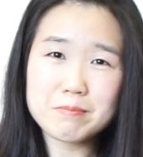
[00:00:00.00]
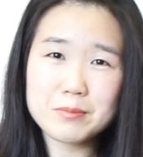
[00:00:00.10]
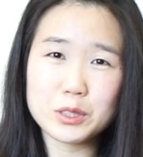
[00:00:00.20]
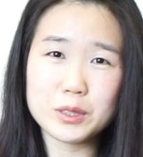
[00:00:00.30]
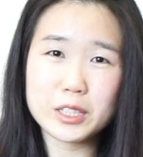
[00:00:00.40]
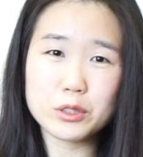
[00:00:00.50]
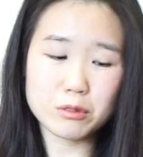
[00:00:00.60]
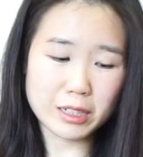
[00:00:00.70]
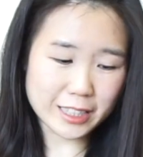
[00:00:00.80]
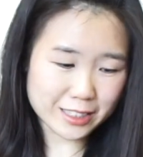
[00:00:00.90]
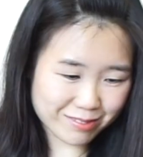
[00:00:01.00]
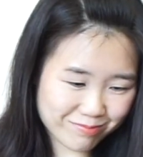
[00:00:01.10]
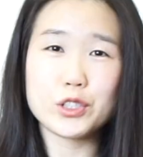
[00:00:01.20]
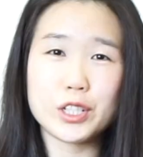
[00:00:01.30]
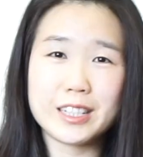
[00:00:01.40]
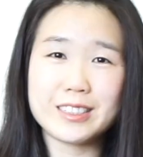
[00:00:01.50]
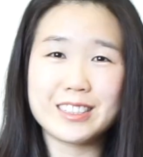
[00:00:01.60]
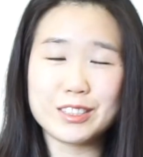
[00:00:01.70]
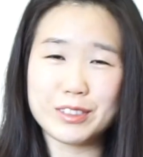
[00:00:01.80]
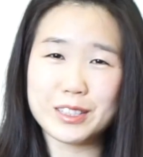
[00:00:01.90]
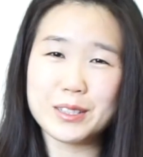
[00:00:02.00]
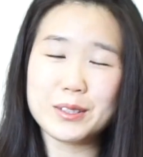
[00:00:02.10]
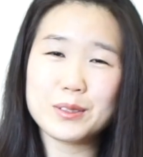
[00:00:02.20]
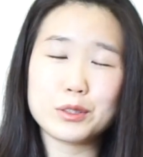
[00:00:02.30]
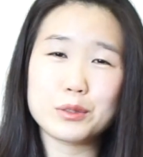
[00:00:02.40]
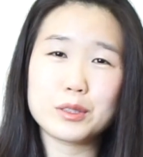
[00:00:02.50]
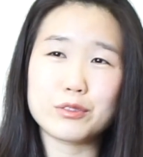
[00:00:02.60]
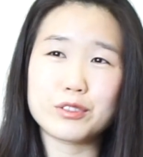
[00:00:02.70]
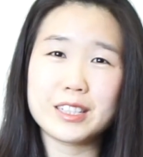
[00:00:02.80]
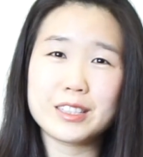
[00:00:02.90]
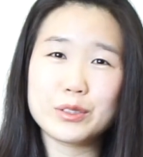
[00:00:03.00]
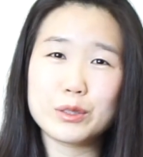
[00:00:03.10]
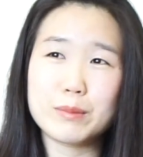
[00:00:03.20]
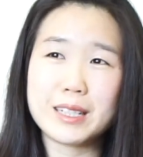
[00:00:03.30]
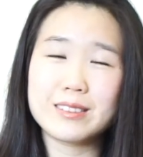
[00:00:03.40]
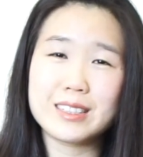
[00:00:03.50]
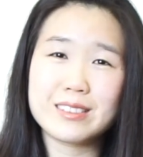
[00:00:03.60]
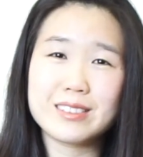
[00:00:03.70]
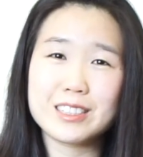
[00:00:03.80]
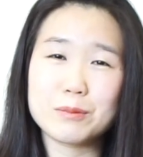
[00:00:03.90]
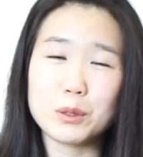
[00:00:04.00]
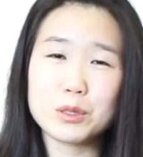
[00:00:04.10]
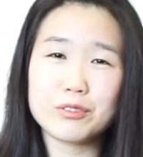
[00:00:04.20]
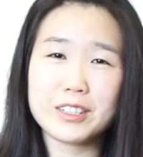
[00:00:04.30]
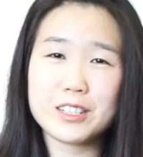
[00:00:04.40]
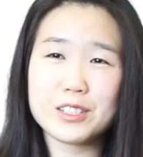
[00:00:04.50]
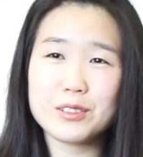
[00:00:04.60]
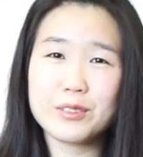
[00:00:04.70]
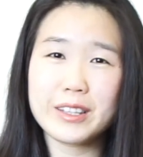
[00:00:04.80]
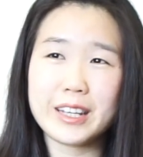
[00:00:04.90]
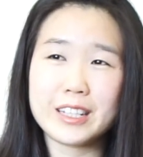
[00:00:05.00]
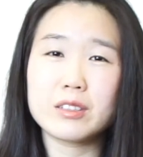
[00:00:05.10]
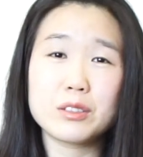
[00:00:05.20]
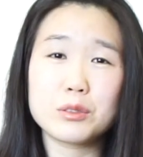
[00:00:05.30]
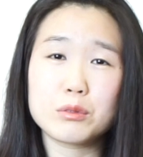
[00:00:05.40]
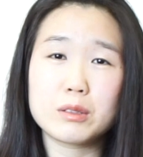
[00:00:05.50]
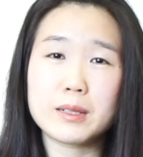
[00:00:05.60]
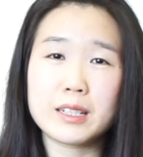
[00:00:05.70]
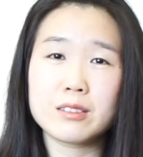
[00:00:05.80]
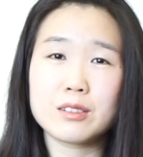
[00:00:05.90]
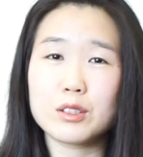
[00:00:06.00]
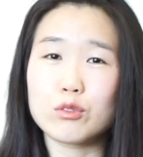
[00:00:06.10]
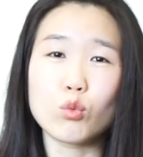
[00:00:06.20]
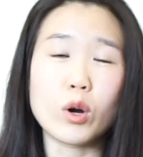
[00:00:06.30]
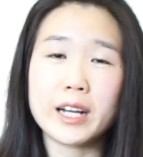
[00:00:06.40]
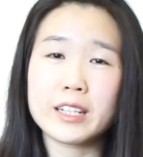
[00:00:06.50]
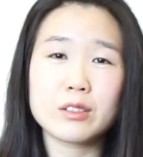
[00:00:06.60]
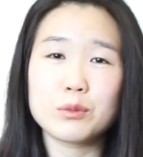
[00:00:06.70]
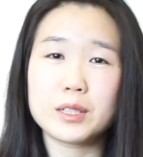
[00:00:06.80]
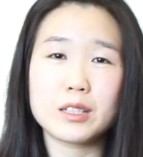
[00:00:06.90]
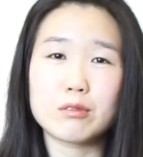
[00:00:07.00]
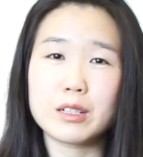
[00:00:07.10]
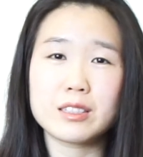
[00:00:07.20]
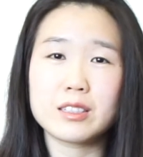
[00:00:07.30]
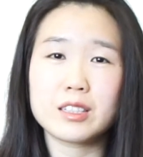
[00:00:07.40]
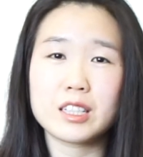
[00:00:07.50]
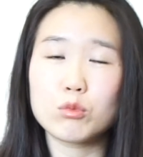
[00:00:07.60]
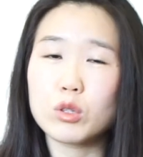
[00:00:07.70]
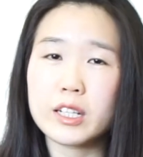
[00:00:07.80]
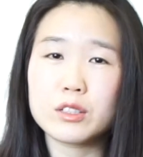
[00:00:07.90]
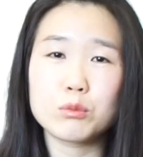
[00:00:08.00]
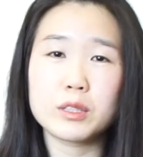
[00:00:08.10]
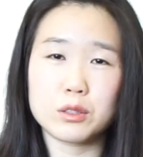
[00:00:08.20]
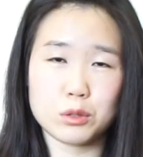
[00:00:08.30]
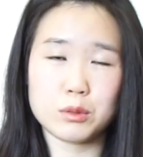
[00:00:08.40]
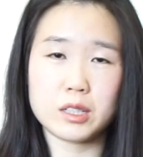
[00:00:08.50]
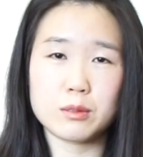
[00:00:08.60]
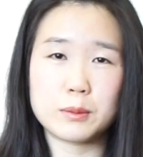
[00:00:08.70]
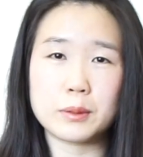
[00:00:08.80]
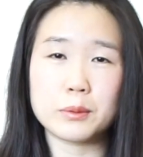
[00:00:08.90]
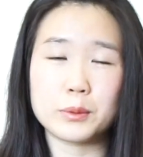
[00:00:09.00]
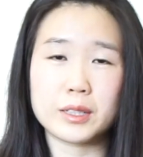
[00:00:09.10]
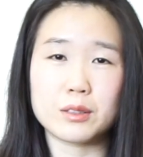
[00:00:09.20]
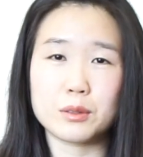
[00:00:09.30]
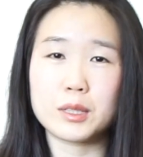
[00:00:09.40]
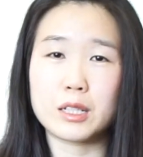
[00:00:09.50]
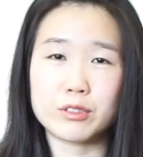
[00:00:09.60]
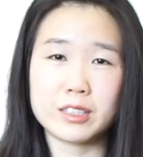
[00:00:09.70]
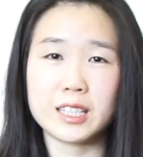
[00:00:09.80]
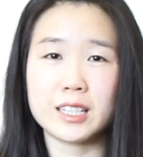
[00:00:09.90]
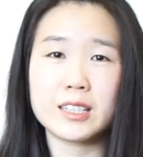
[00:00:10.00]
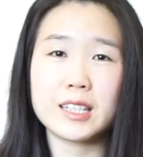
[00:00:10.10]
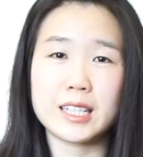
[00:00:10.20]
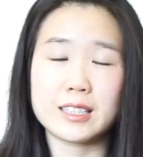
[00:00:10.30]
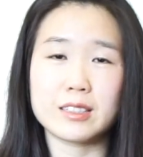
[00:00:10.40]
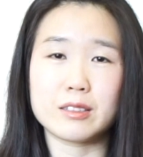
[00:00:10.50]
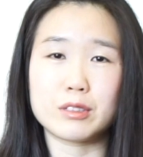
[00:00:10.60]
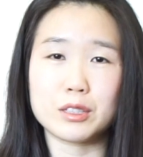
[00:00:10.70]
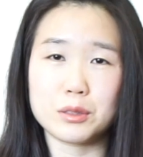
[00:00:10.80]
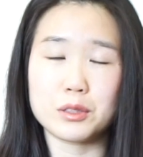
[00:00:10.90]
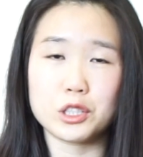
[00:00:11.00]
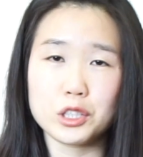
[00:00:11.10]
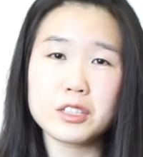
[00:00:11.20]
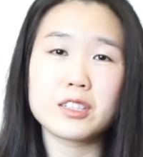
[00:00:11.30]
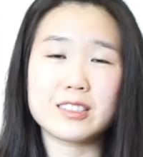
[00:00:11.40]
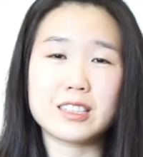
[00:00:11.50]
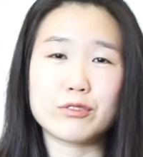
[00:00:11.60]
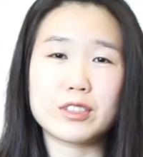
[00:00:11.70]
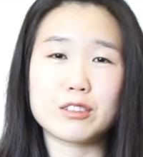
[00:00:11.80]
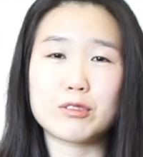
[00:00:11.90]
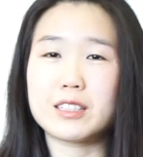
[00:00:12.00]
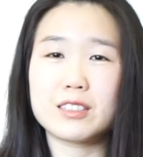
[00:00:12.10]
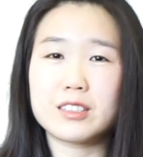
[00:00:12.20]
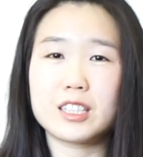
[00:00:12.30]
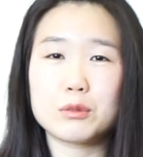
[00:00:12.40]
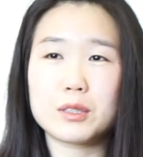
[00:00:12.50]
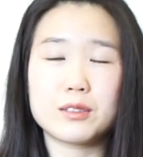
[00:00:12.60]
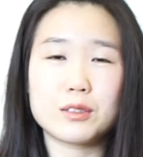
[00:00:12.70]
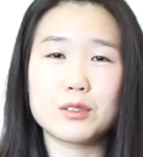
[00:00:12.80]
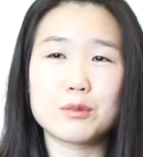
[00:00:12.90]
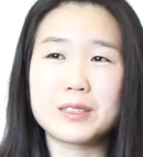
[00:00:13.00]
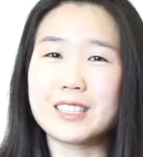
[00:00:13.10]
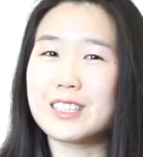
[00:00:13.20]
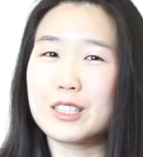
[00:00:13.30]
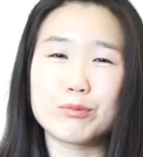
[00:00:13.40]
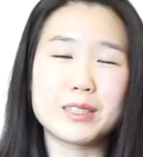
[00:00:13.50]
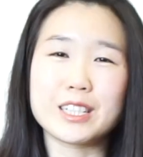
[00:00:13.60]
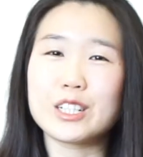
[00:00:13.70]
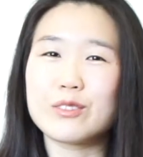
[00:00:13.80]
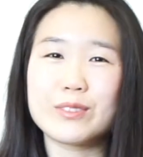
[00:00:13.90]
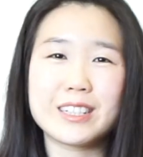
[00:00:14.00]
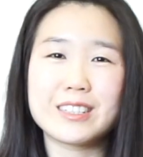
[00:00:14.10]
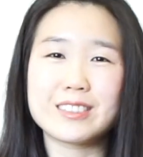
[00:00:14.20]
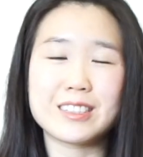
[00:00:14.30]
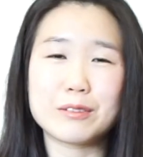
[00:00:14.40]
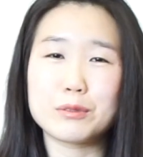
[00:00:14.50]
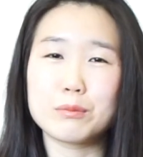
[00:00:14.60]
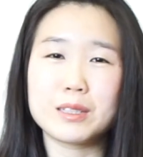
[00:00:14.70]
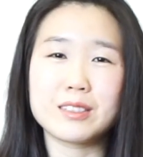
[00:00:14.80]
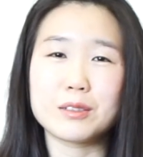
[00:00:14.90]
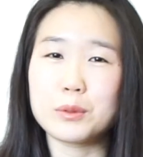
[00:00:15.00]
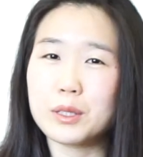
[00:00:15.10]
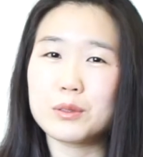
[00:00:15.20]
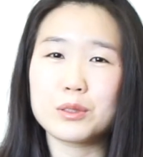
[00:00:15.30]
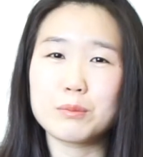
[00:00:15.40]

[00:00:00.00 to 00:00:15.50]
you need to write. Share this video to a friend who might need this motivation and a little reminder of why we are writing and why we're doing what we do every day as a researcher. If this resonates with you, please leave me a comment. That would mean the world to